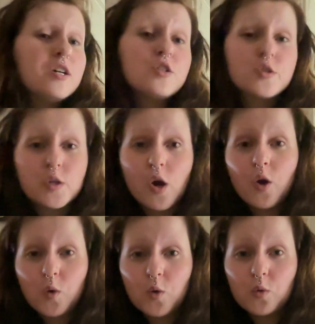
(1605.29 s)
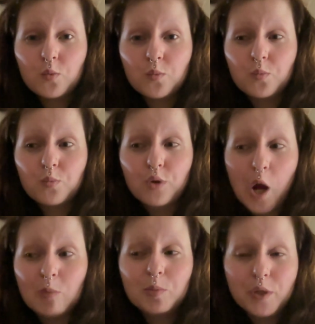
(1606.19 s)
So
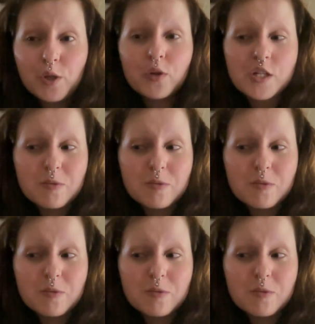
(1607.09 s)
probably the rest